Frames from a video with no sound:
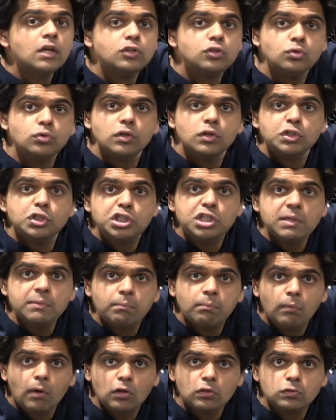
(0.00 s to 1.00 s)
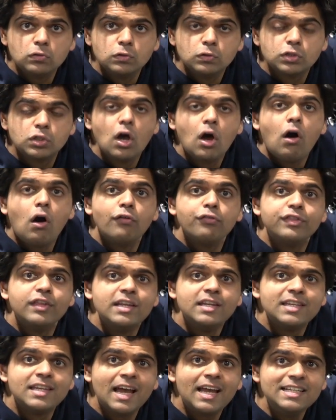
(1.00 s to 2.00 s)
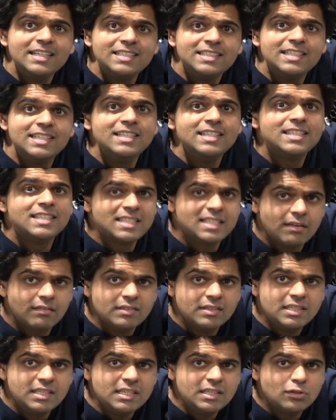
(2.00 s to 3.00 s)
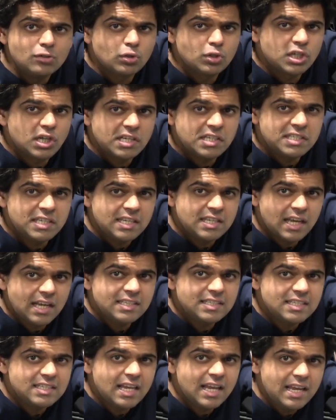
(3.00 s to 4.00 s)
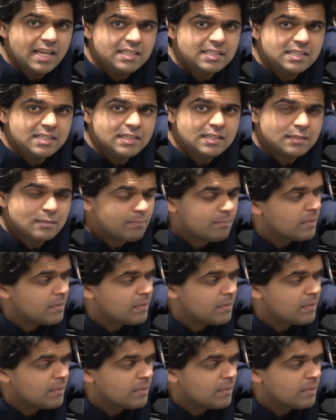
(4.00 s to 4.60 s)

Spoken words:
to the Jeep models of the 1970s, or should I say 1980s.